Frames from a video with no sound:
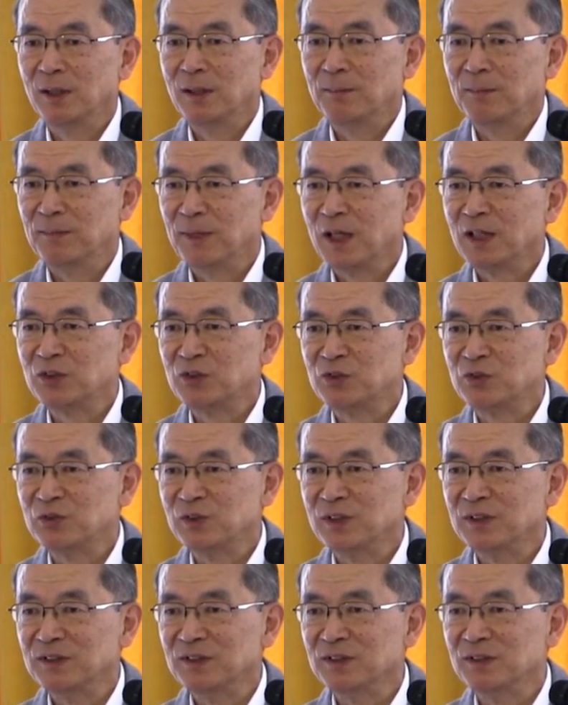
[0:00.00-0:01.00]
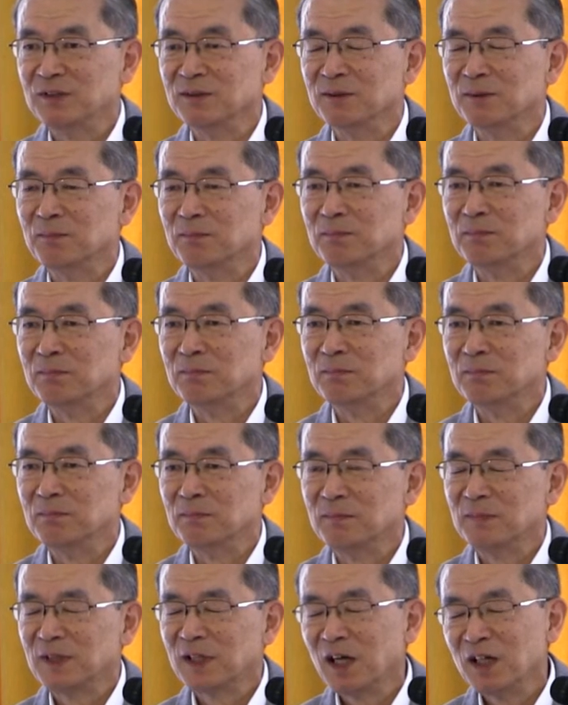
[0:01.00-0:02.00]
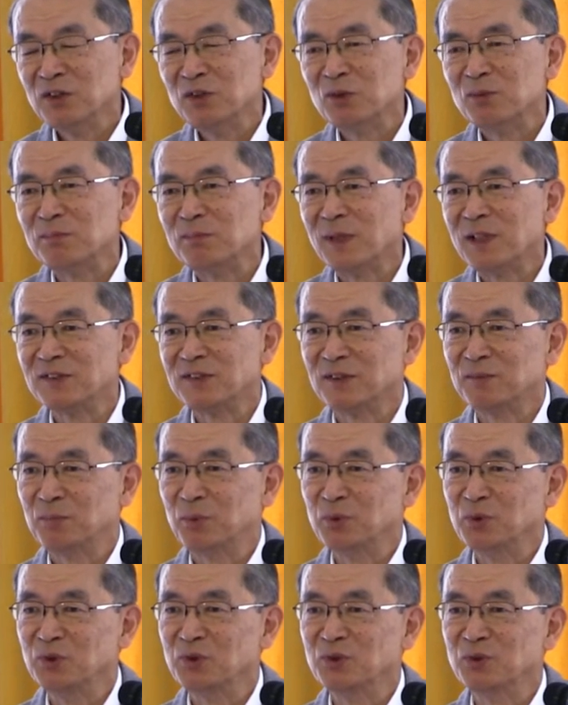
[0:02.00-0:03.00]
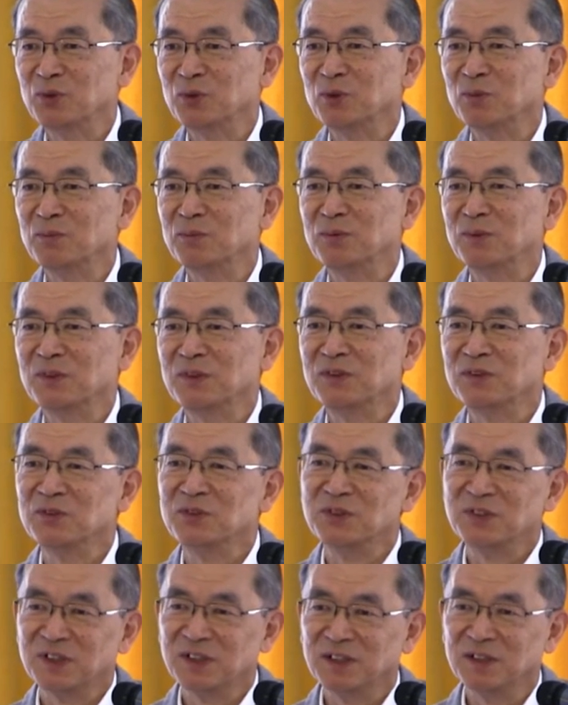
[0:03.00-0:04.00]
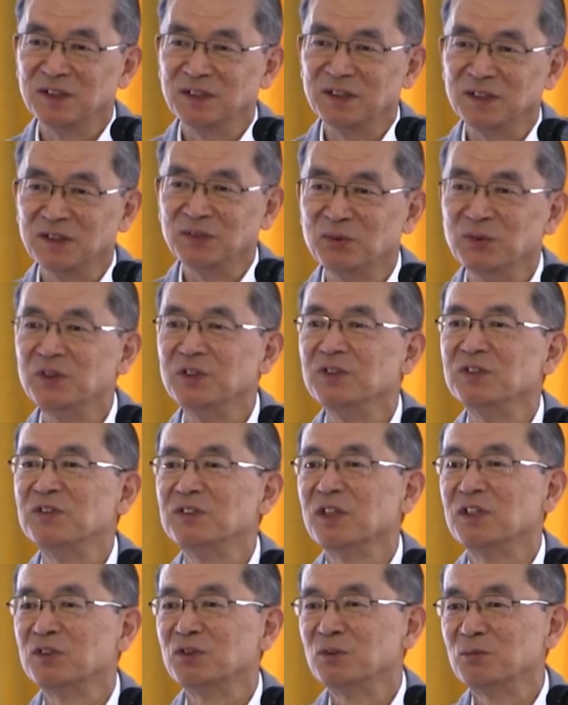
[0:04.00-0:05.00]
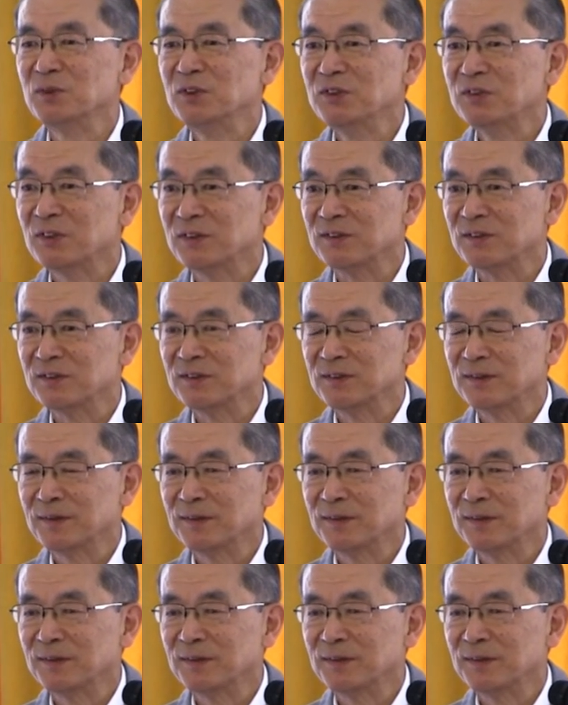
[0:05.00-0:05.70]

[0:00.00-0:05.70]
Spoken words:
by creating kind of mother position of Christianity, which is Church of England.